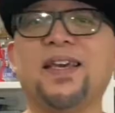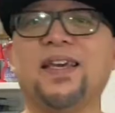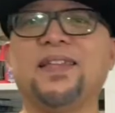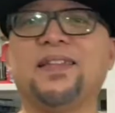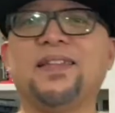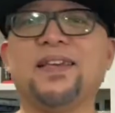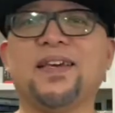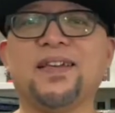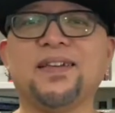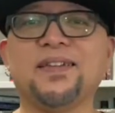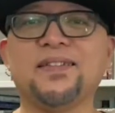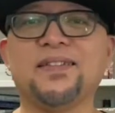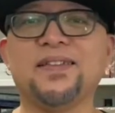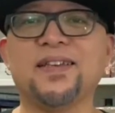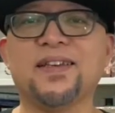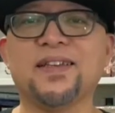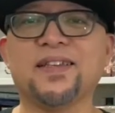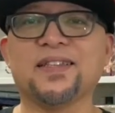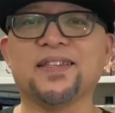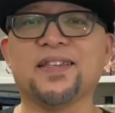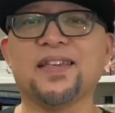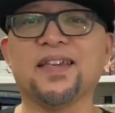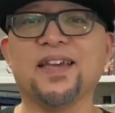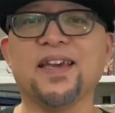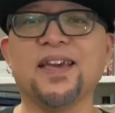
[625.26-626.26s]
And that is
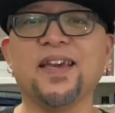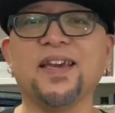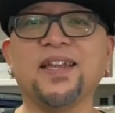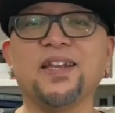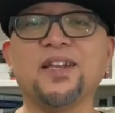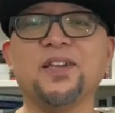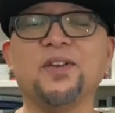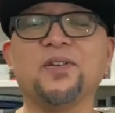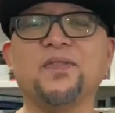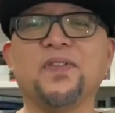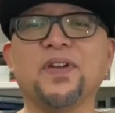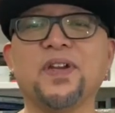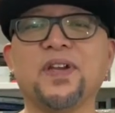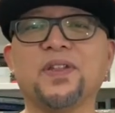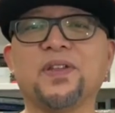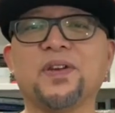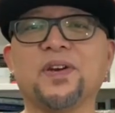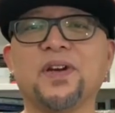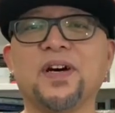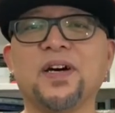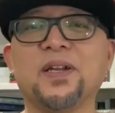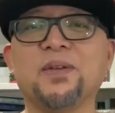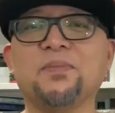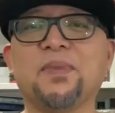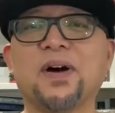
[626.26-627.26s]
it. End of another
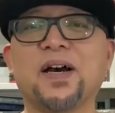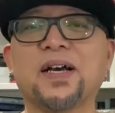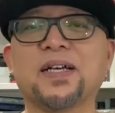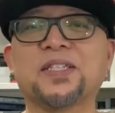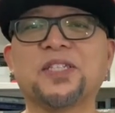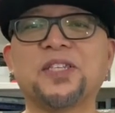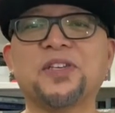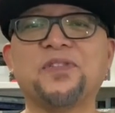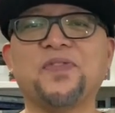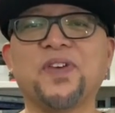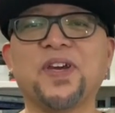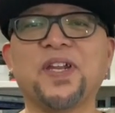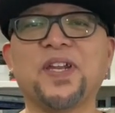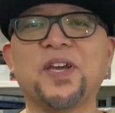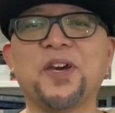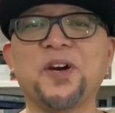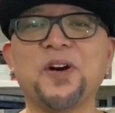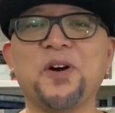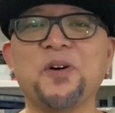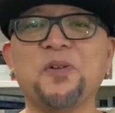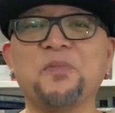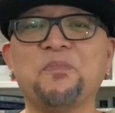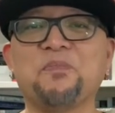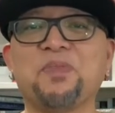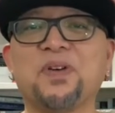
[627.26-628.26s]
unboxing
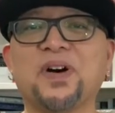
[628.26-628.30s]
video,